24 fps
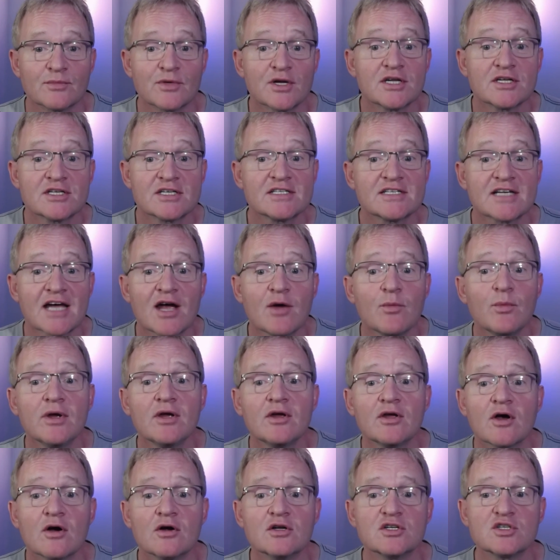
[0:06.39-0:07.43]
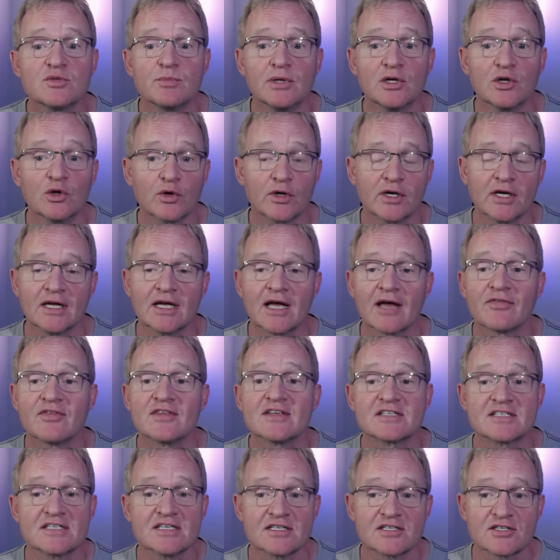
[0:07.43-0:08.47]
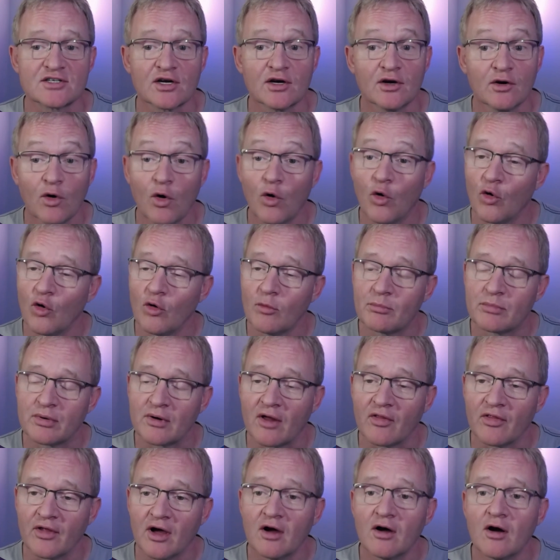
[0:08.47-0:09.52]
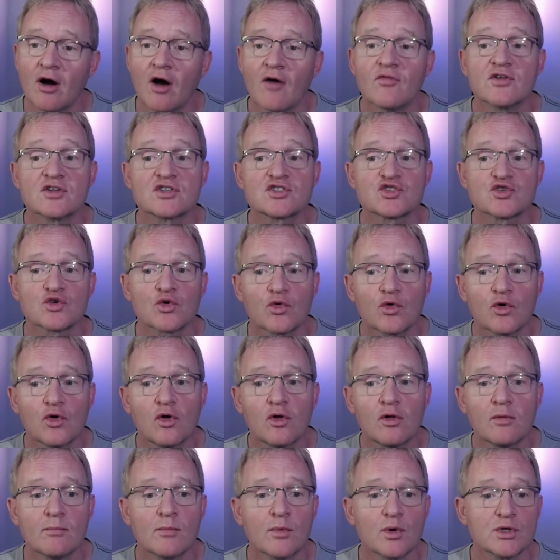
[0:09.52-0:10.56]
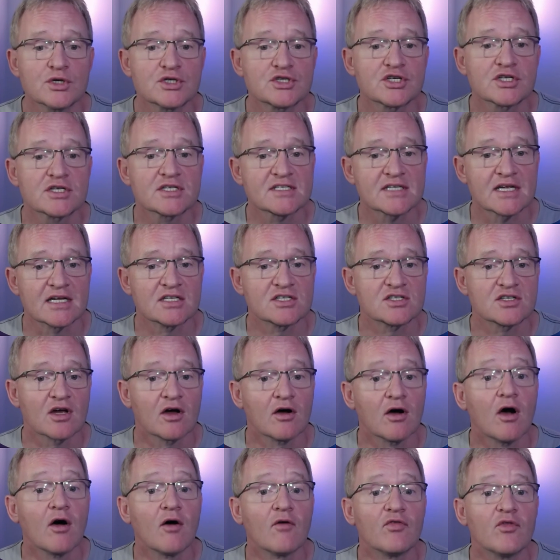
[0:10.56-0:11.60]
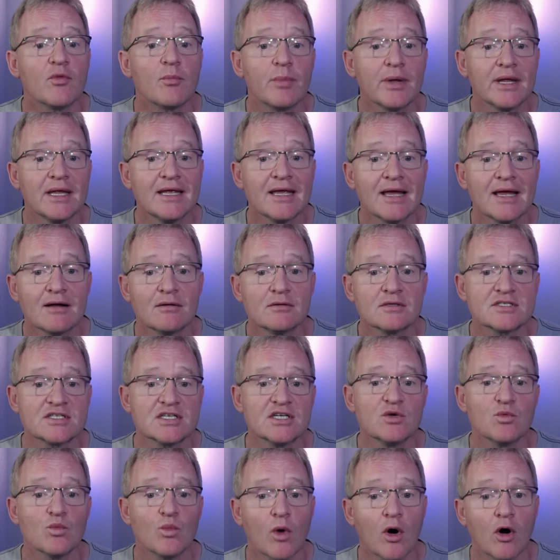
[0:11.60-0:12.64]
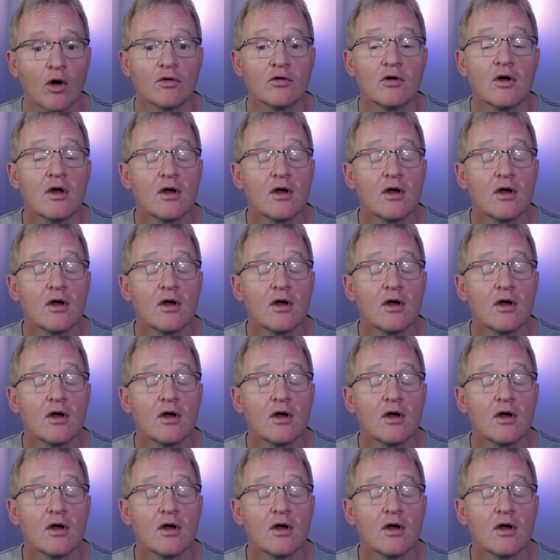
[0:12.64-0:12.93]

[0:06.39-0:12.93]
Today we're going to be looking at the sister or brother of the soil moisture sensor of the PLT-1